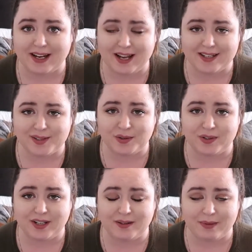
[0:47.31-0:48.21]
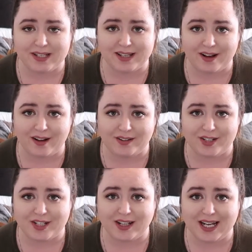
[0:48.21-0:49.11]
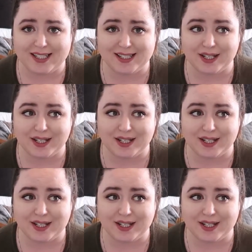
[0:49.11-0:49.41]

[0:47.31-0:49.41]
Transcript: high school in my psychology class,